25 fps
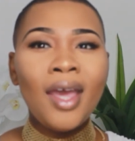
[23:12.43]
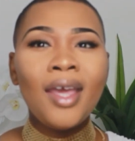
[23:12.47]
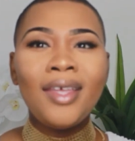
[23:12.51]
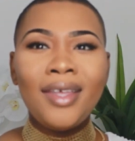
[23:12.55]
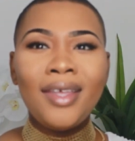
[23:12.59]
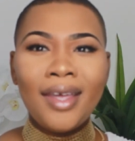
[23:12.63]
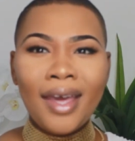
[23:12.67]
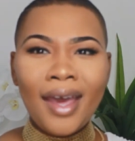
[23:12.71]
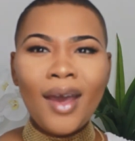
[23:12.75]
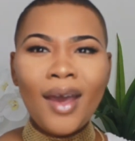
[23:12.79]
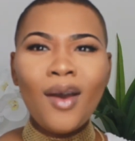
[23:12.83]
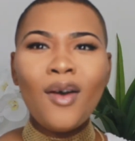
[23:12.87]

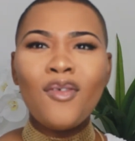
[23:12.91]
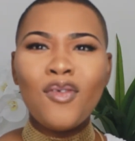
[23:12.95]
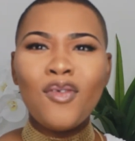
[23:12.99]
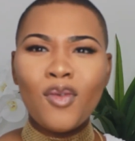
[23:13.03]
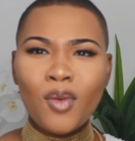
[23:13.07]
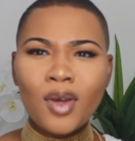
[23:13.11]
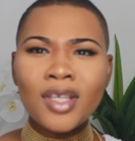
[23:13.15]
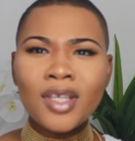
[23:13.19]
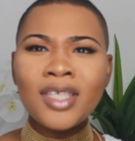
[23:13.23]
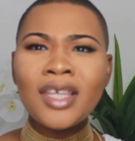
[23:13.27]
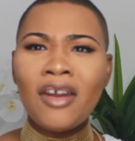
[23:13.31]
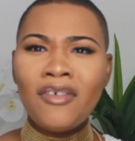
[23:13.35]
Yeah, of
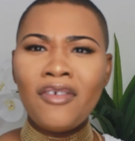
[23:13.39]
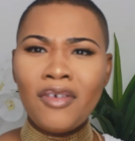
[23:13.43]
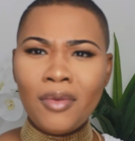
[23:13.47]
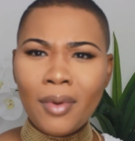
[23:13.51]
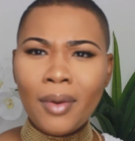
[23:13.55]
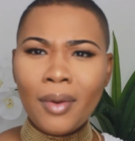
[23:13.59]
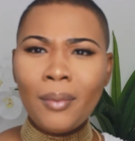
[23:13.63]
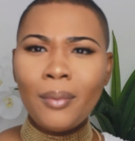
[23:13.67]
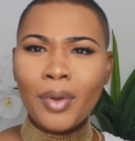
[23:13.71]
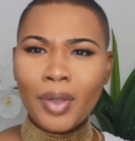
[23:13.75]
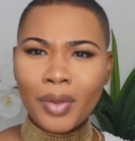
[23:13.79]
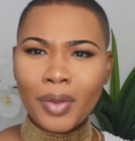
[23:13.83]
course I
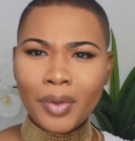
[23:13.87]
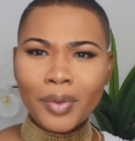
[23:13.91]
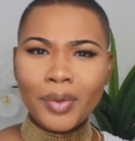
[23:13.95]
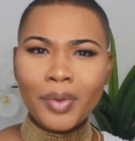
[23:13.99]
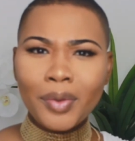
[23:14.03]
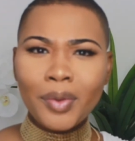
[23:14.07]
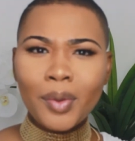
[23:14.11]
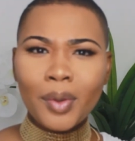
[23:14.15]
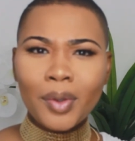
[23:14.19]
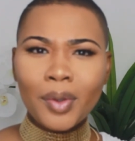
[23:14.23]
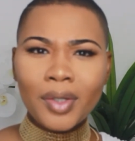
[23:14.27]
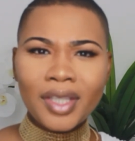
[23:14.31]
remember you.
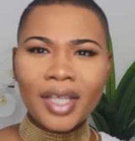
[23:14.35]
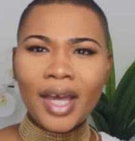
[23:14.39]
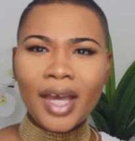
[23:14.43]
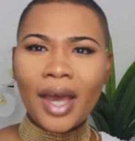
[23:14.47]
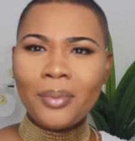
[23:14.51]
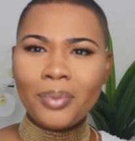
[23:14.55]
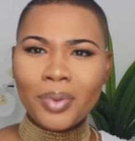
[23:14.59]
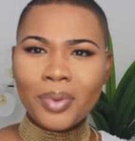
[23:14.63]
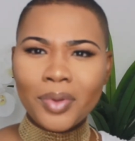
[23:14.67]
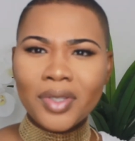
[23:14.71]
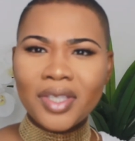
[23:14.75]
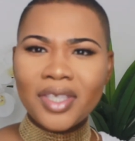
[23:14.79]
You're
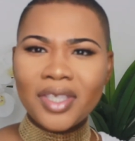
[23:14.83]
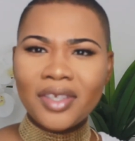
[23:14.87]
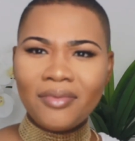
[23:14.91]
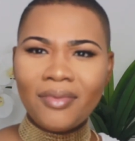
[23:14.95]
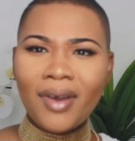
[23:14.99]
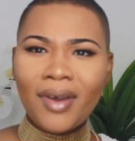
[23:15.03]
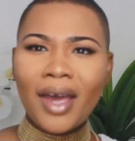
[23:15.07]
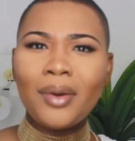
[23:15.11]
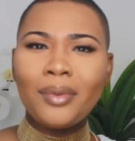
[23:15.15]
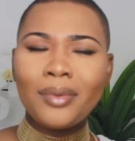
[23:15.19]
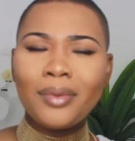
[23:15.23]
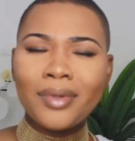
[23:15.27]
the abusive
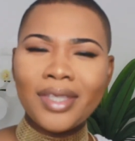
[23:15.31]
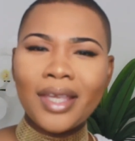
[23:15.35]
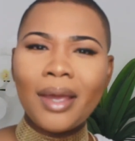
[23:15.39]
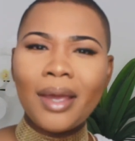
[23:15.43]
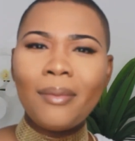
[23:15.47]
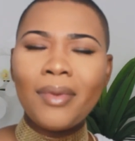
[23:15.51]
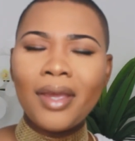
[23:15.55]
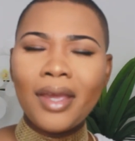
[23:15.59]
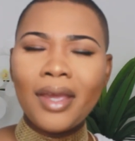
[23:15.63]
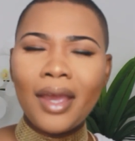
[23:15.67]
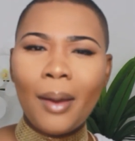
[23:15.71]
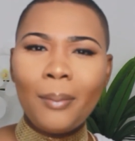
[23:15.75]
man who
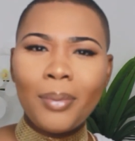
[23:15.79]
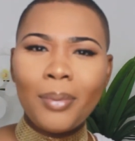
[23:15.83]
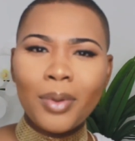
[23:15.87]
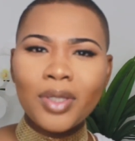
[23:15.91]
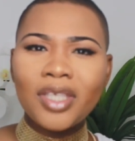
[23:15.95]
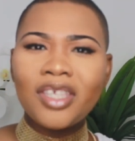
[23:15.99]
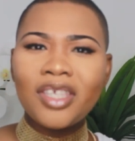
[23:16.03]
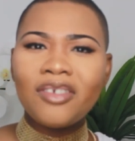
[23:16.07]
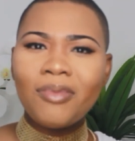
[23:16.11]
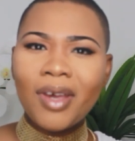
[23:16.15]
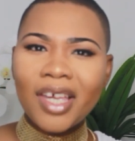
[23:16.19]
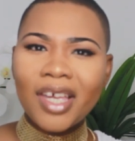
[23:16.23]
sent me
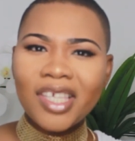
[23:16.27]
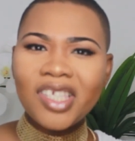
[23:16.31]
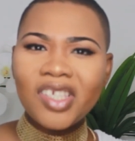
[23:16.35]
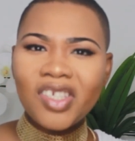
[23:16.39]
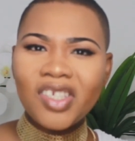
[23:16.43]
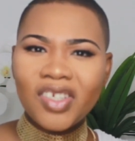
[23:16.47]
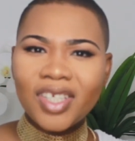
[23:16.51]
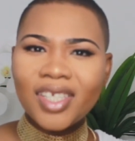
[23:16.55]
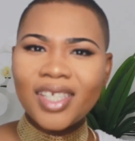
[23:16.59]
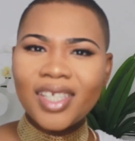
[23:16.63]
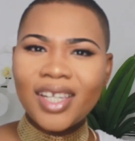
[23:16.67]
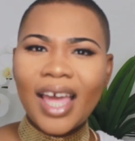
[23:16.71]
abusive
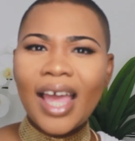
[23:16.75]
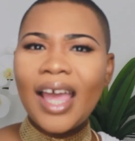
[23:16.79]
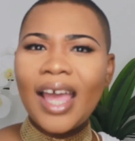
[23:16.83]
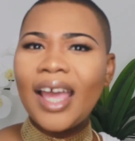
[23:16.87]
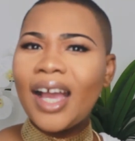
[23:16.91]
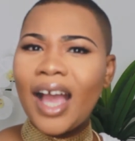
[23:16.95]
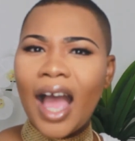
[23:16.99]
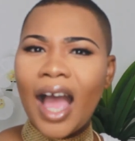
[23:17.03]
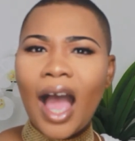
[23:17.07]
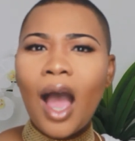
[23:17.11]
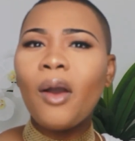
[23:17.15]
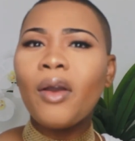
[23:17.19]
messages.
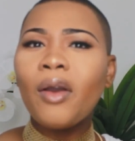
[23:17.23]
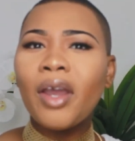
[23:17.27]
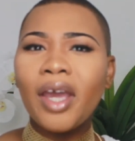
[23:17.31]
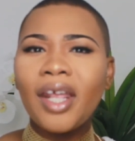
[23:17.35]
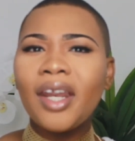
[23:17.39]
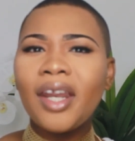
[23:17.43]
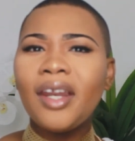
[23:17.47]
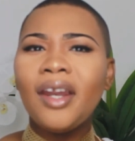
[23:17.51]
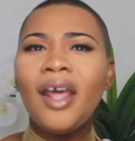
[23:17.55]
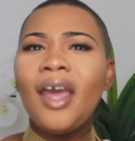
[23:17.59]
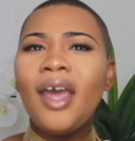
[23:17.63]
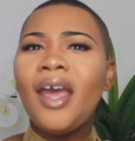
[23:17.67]
Like, how
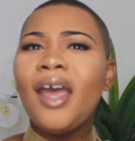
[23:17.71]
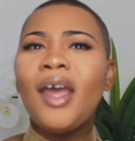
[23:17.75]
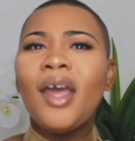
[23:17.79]
can